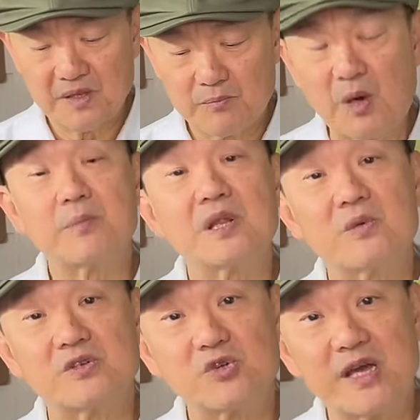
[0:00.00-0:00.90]
popular
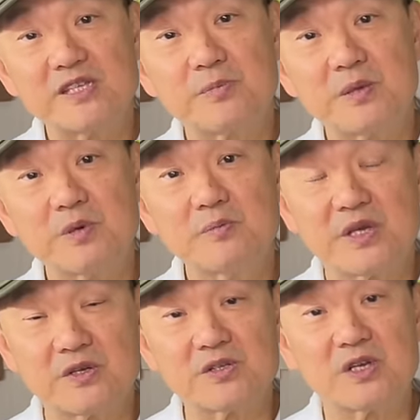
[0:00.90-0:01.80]
with tradespeople
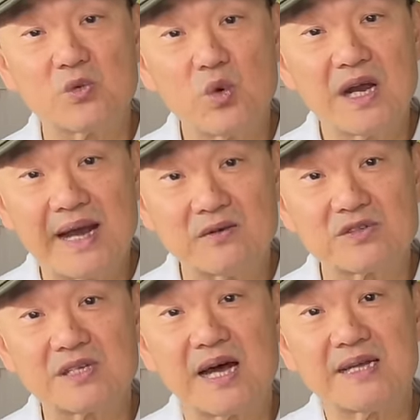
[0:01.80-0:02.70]
because you can work
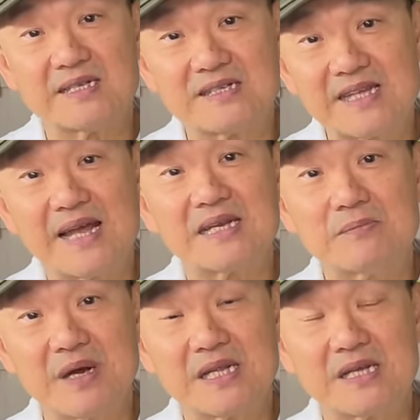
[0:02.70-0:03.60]
outside in sandy,
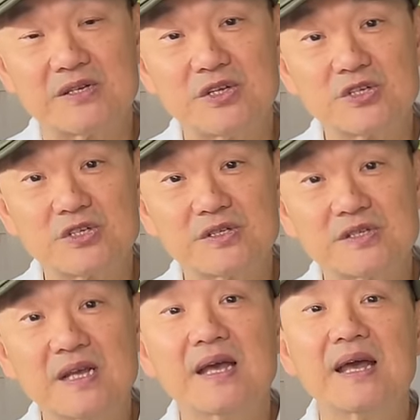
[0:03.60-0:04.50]
muddy
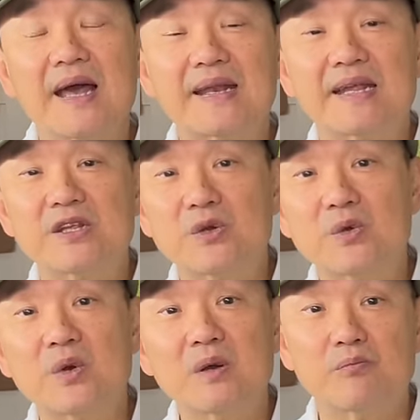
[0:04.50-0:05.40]
conditions, and then
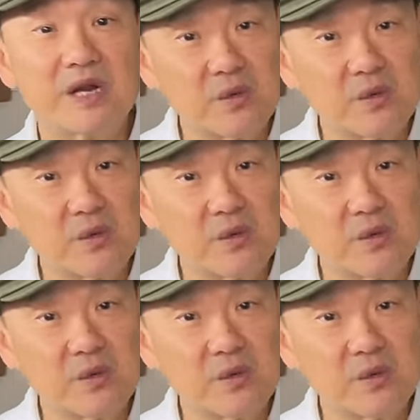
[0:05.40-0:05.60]
you bring